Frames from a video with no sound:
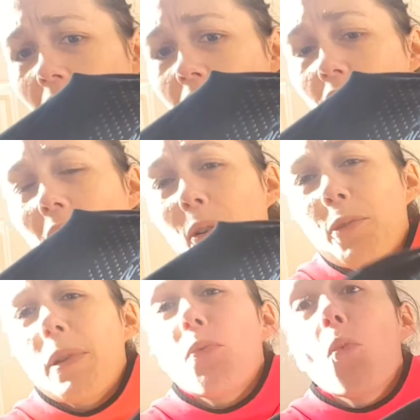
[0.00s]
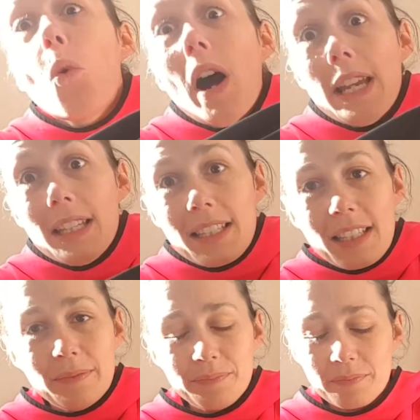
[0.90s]
So that would have been
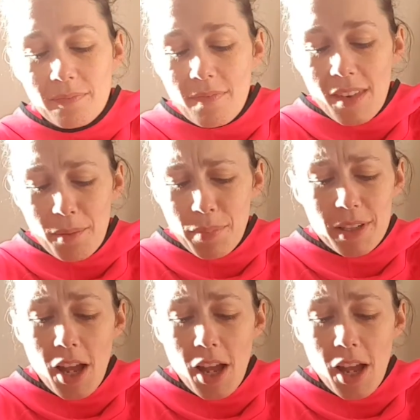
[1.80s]
white. But